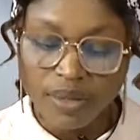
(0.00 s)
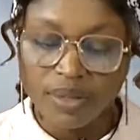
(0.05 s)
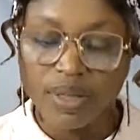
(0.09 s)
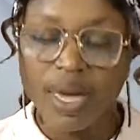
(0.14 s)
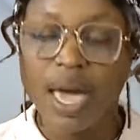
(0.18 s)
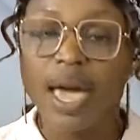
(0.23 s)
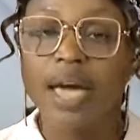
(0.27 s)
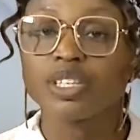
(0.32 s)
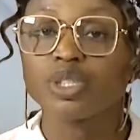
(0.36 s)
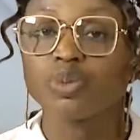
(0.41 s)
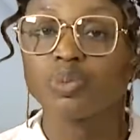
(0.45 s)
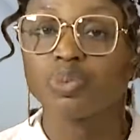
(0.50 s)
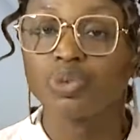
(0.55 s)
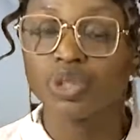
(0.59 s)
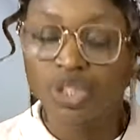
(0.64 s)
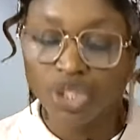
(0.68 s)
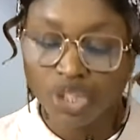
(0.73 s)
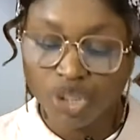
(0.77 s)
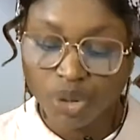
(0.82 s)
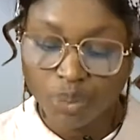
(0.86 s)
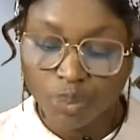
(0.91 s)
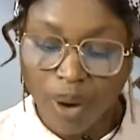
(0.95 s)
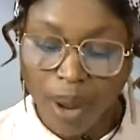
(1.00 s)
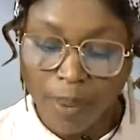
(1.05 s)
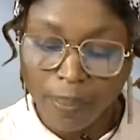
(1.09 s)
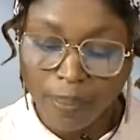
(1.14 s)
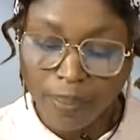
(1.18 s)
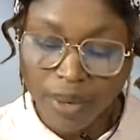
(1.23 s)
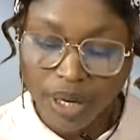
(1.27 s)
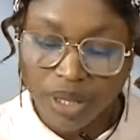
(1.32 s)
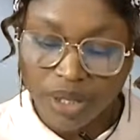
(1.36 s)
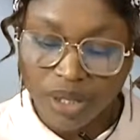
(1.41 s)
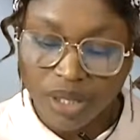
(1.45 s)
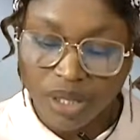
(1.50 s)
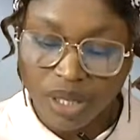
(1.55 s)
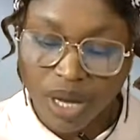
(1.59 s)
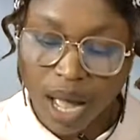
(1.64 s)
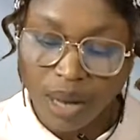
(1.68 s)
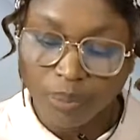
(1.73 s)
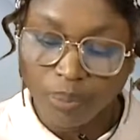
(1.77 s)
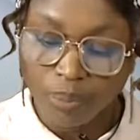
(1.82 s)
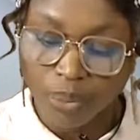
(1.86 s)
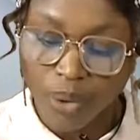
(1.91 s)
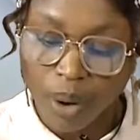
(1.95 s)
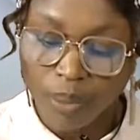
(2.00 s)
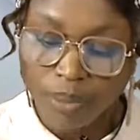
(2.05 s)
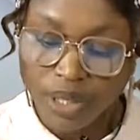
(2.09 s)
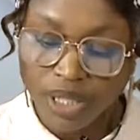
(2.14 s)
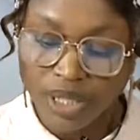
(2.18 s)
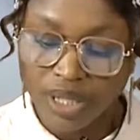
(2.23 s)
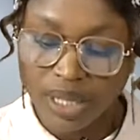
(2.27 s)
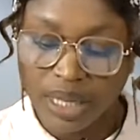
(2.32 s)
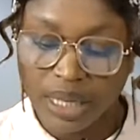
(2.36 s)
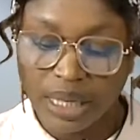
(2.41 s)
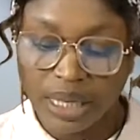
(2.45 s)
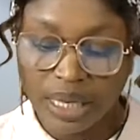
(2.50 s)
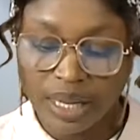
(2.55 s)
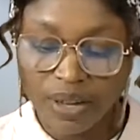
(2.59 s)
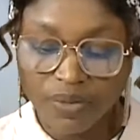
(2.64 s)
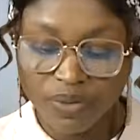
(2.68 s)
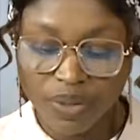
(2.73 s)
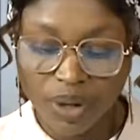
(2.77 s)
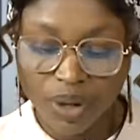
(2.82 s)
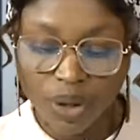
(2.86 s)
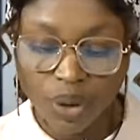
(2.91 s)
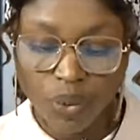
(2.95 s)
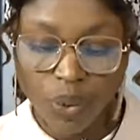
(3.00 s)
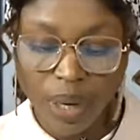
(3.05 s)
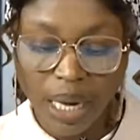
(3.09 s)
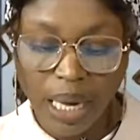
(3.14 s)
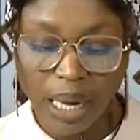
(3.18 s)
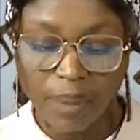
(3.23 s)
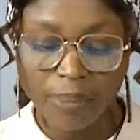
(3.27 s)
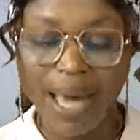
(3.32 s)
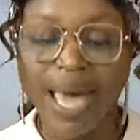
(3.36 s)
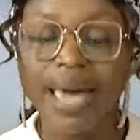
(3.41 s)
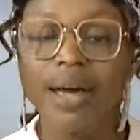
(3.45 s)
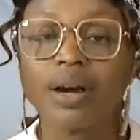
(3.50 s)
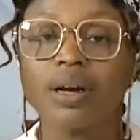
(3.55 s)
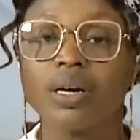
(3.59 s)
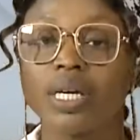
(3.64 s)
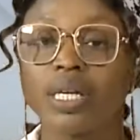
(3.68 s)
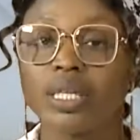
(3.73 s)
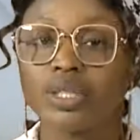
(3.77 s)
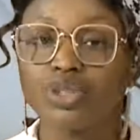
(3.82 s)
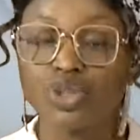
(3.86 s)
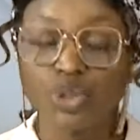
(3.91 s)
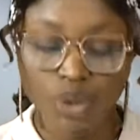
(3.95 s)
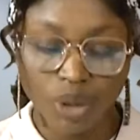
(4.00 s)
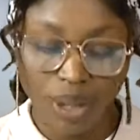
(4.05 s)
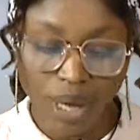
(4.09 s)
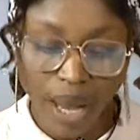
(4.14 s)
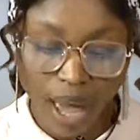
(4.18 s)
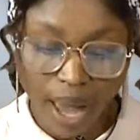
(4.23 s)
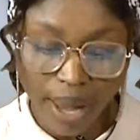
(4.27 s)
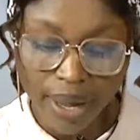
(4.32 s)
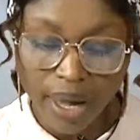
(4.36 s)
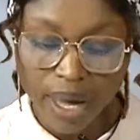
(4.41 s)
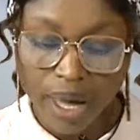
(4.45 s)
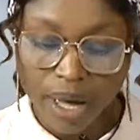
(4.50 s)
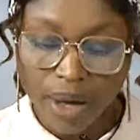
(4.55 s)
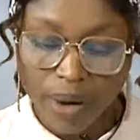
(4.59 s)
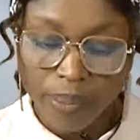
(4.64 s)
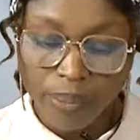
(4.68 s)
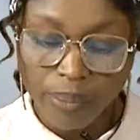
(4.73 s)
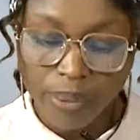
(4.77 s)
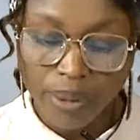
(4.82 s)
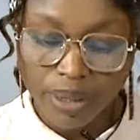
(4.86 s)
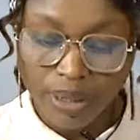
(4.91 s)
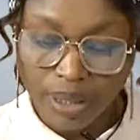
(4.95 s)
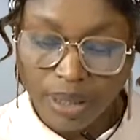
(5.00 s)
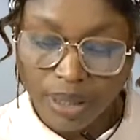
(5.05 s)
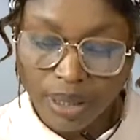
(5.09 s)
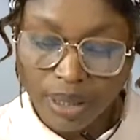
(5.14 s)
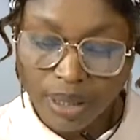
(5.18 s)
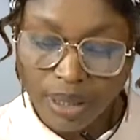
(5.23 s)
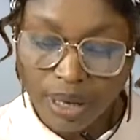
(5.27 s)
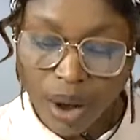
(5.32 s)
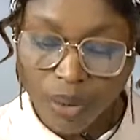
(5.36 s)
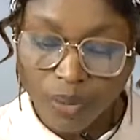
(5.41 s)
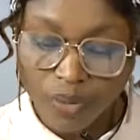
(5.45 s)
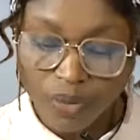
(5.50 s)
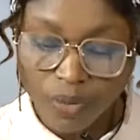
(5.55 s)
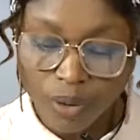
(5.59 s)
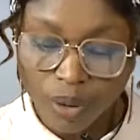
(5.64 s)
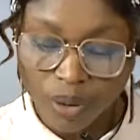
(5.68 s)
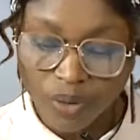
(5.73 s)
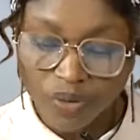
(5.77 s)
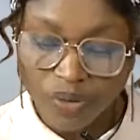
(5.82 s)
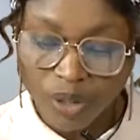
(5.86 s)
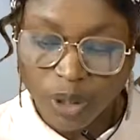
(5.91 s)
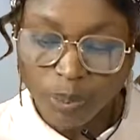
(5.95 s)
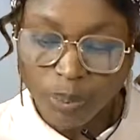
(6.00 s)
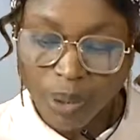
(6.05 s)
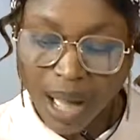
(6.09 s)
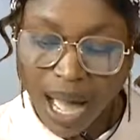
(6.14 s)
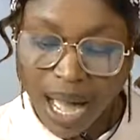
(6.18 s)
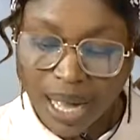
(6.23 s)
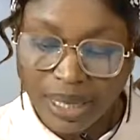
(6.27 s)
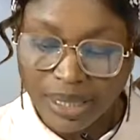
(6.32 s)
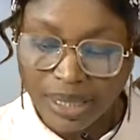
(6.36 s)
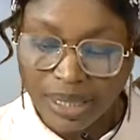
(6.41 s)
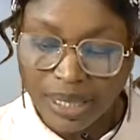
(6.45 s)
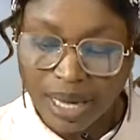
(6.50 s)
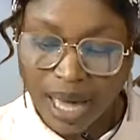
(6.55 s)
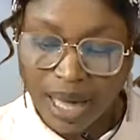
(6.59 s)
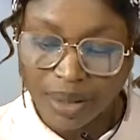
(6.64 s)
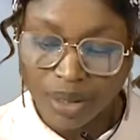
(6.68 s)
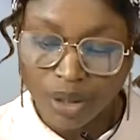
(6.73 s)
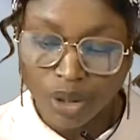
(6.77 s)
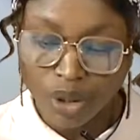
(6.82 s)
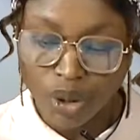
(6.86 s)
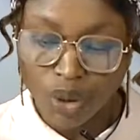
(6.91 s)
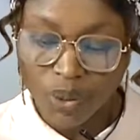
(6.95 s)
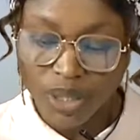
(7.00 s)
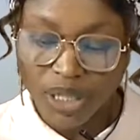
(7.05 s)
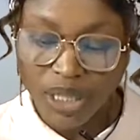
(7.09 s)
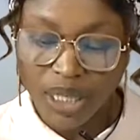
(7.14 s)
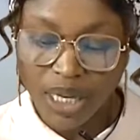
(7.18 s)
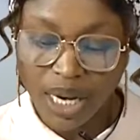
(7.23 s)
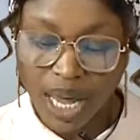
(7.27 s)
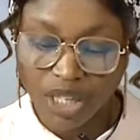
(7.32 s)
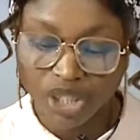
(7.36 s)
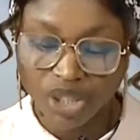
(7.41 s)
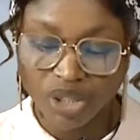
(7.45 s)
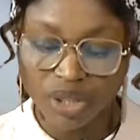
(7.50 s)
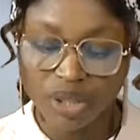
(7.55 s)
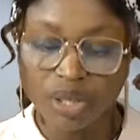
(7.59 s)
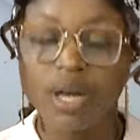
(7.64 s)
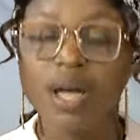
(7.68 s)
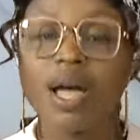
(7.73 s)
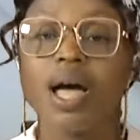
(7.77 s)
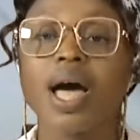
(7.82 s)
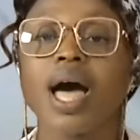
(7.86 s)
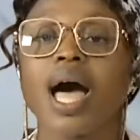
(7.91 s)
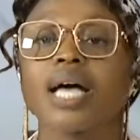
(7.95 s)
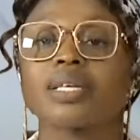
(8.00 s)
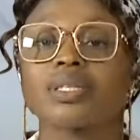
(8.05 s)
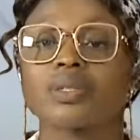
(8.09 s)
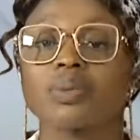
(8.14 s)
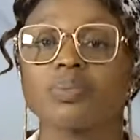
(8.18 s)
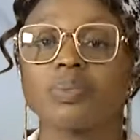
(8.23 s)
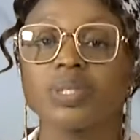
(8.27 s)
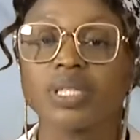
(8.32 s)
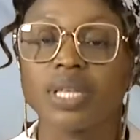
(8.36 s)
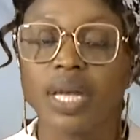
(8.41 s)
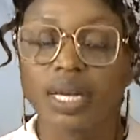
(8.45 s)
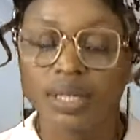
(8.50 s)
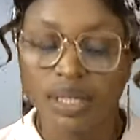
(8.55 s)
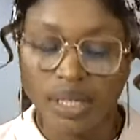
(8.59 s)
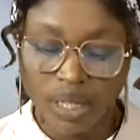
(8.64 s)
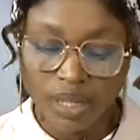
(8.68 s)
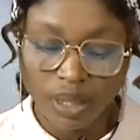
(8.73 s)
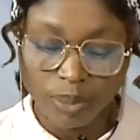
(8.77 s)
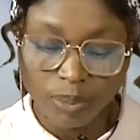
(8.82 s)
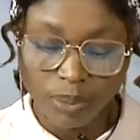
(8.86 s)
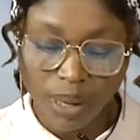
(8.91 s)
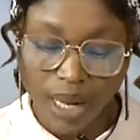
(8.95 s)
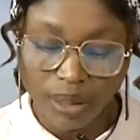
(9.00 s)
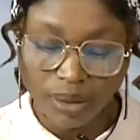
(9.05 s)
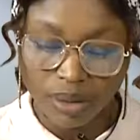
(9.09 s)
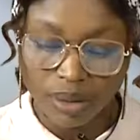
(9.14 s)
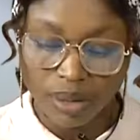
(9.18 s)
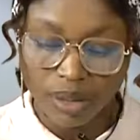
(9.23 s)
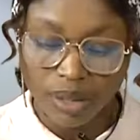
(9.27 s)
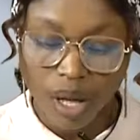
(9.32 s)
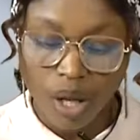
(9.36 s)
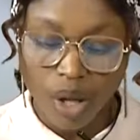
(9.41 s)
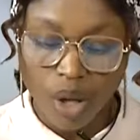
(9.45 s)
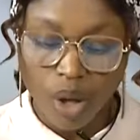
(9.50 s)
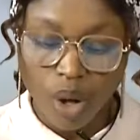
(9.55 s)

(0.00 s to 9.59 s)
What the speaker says: The ex-British Prime Minister had promised they'd leave the UK by early July, but the downfall of his party at the newest election has upset his plans.